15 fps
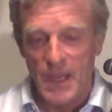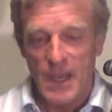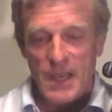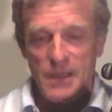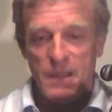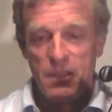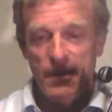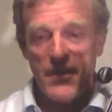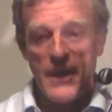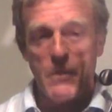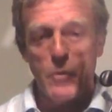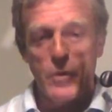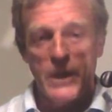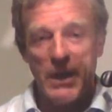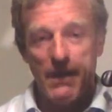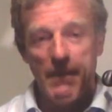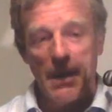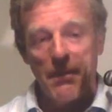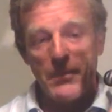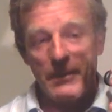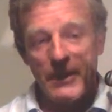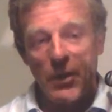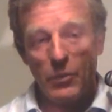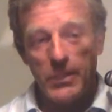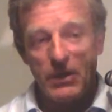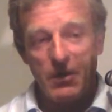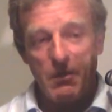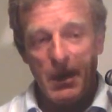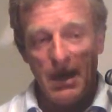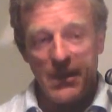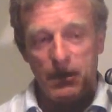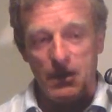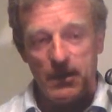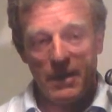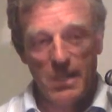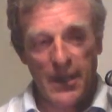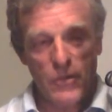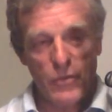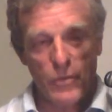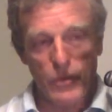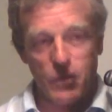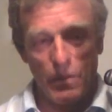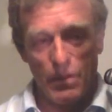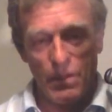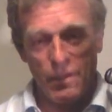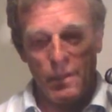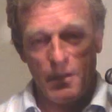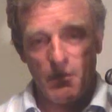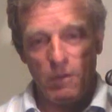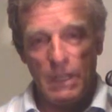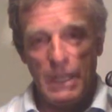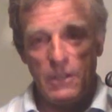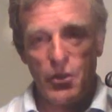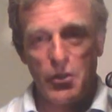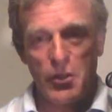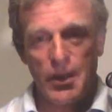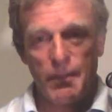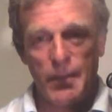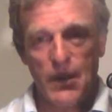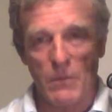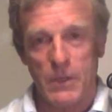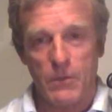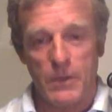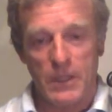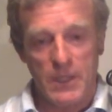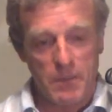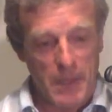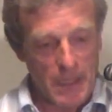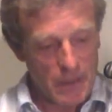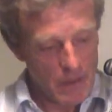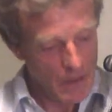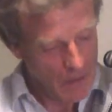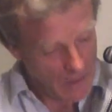And then the thumb would come up so as to make this natural relationship that we would expect,